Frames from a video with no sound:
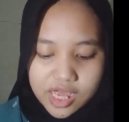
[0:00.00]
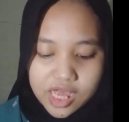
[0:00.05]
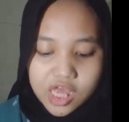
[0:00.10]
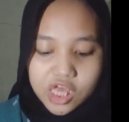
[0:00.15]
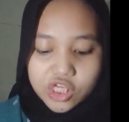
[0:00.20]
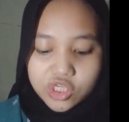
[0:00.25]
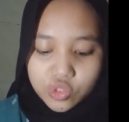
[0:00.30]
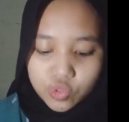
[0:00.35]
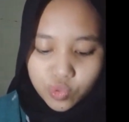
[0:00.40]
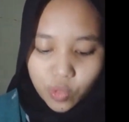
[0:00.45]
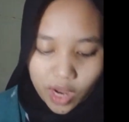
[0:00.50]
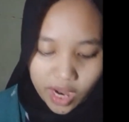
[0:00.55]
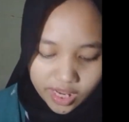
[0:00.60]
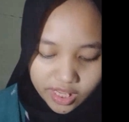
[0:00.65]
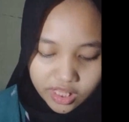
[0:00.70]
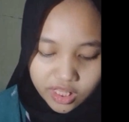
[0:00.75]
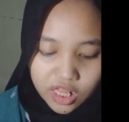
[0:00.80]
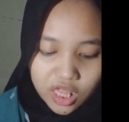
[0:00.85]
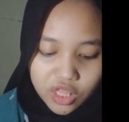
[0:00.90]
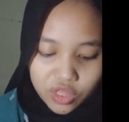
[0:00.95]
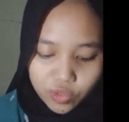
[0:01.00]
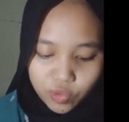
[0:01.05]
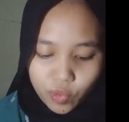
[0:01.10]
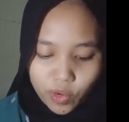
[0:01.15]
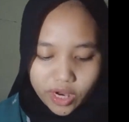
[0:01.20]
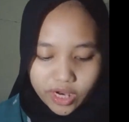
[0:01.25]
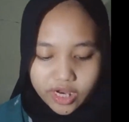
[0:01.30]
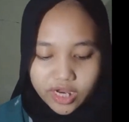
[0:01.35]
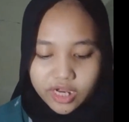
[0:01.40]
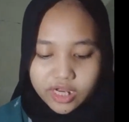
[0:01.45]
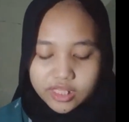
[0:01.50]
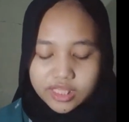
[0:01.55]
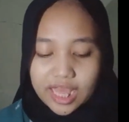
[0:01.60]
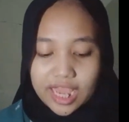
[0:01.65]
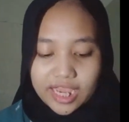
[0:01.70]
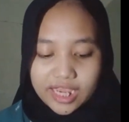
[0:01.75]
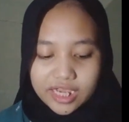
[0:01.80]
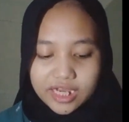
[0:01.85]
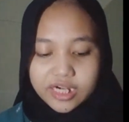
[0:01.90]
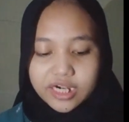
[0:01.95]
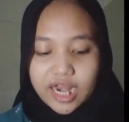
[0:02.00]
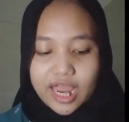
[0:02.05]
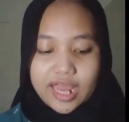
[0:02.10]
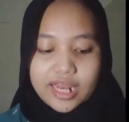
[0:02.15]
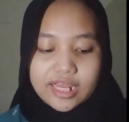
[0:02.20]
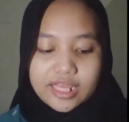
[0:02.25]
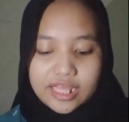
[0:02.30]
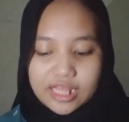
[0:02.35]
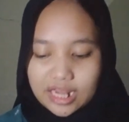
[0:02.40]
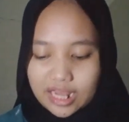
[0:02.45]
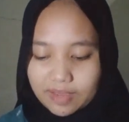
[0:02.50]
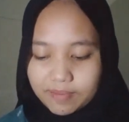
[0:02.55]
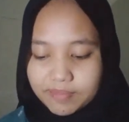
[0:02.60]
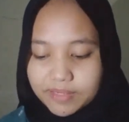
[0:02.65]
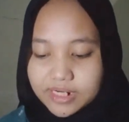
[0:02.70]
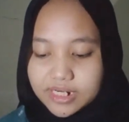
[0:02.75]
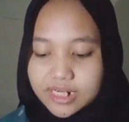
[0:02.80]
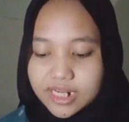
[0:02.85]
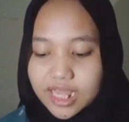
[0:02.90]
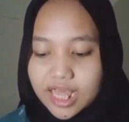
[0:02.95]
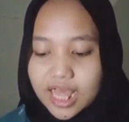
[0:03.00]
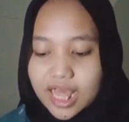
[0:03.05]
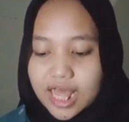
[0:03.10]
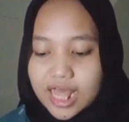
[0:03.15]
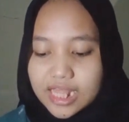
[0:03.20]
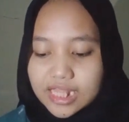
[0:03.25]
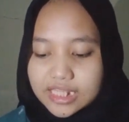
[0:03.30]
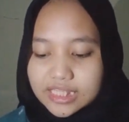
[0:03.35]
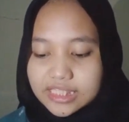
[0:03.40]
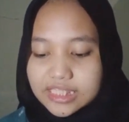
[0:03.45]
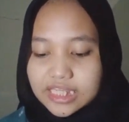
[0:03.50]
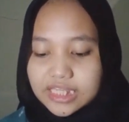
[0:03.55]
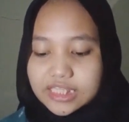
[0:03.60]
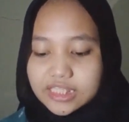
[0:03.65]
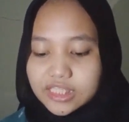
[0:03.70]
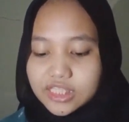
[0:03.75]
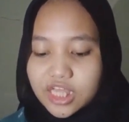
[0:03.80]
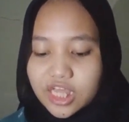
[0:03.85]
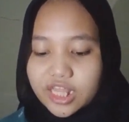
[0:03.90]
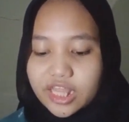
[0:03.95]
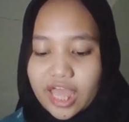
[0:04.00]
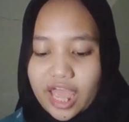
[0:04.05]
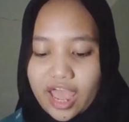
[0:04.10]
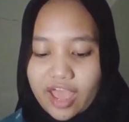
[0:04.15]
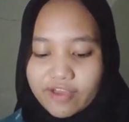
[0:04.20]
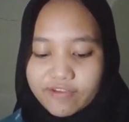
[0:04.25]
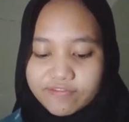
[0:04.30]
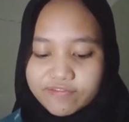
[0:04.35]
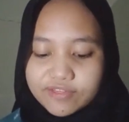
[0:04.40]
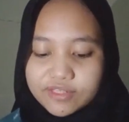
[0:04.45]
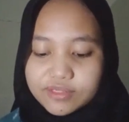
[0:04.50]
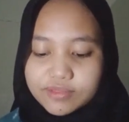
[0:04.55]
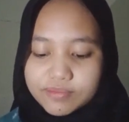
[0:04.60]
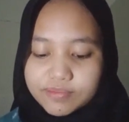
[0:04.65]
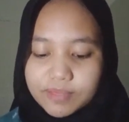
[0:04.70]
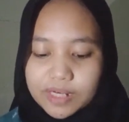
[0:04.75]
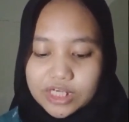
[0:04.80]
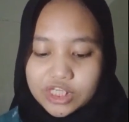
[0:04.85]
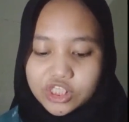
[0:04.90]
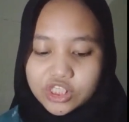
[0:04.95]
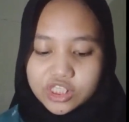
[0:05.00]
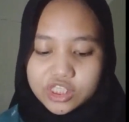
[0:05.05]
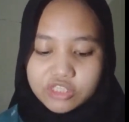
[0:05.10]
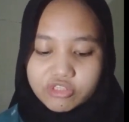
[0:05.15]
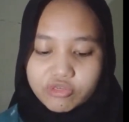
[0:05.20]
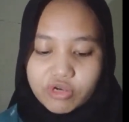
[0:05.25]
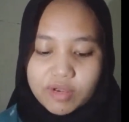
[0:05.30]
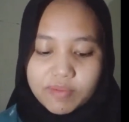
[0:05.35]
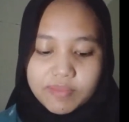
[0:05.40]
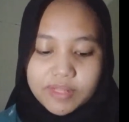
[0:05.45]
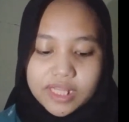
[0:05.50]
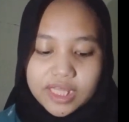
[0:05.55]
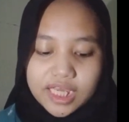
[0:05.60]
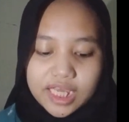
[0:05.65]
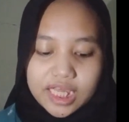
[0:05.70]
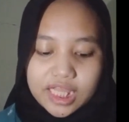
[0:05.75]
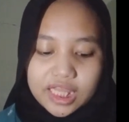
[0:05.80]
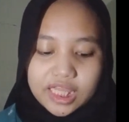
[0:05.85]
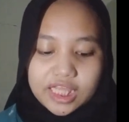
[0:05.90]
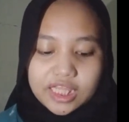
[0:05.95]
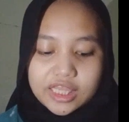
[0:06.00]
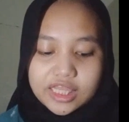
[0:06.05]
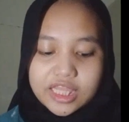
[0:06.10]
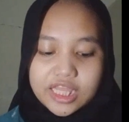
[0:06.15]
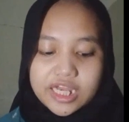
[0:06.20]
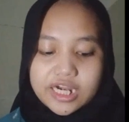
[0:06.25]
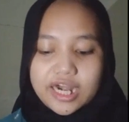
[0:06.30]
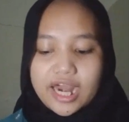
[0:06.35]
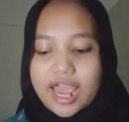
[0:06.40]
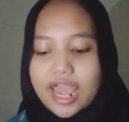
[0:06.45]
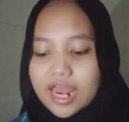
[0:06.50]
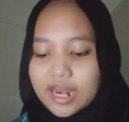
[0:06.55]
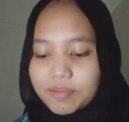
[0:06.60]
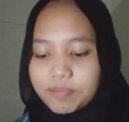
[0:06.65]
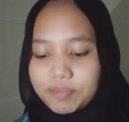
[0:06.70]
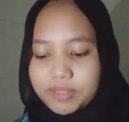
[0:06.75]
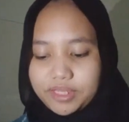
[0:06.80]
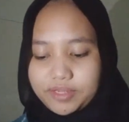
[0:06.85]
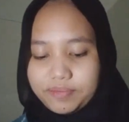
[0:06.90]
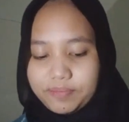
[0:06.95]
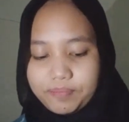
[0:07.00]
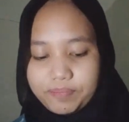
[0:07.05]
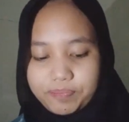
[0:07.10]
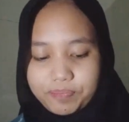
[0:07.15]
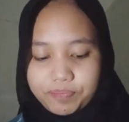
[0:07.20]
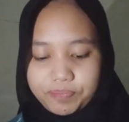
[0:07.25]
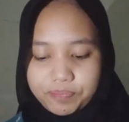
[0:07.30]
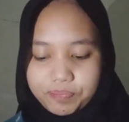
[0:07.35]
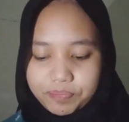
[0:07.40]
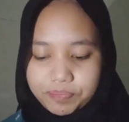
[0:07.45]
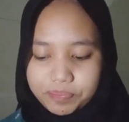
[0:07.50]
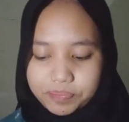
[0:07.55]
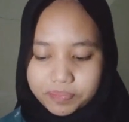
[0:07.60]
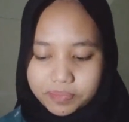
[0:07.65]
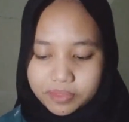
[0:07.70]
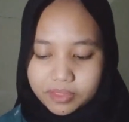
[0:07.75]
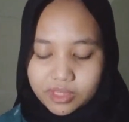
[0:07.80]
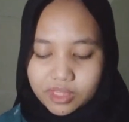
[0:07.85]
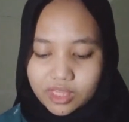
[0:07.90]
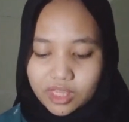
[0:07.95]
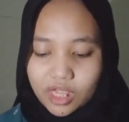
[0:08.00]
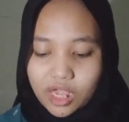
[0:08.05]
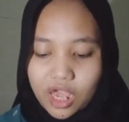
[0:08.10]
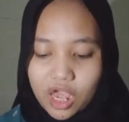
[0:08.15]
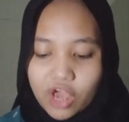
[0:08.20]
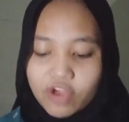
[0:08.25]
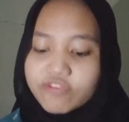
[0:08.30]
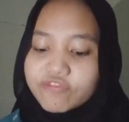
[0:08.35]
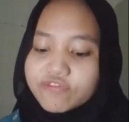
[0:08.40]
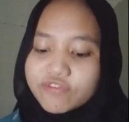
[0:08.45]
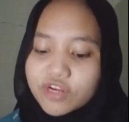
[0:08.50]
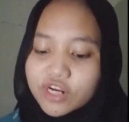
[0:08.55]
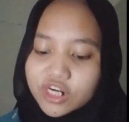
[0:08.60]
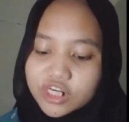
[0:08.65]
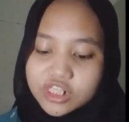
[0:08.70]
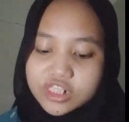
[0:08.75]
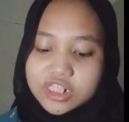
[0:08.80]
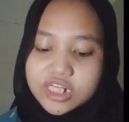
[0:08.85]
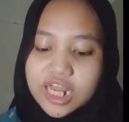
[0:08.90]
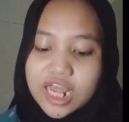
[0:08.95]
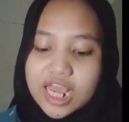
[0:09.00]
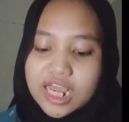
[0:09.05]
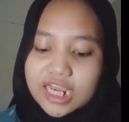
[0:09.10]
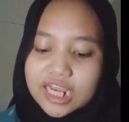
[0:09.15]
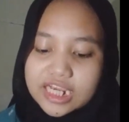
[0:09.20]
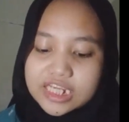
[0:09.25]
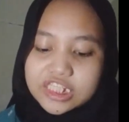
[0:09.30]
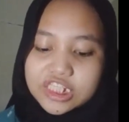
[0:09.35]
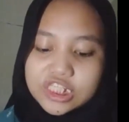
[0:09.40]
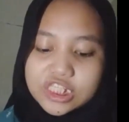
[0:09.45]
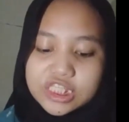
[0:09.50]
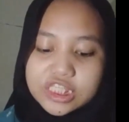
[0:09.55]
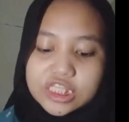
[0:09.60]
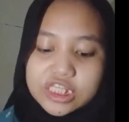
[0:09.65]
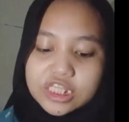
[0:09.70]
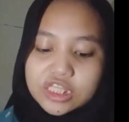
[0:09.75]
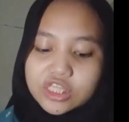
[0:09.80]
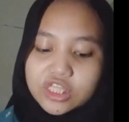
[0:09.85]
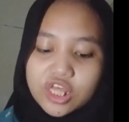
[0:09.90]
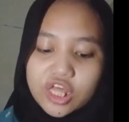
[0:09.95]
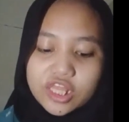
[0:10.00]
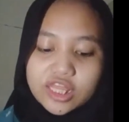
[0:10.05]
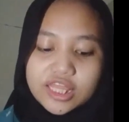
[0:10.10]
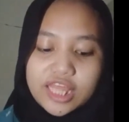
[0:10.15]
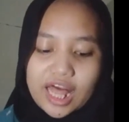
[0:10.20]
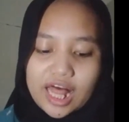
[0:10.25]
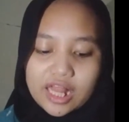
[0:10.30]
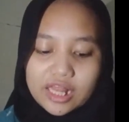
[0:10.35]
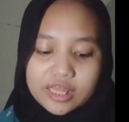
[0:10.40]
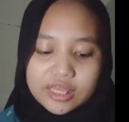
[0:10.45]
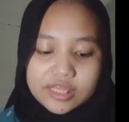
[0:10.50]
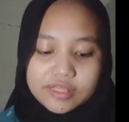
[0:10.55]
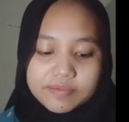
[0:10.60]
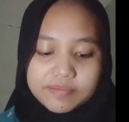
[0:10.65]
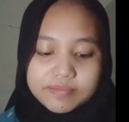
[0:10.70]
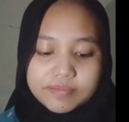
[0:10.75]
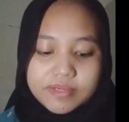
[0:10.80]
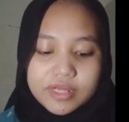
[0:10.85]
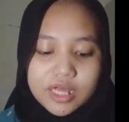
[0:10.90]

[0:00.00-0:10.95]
Swine, Tiger, and 11 did not have much trouble killing their enemy. Of course, Kancil did not tell them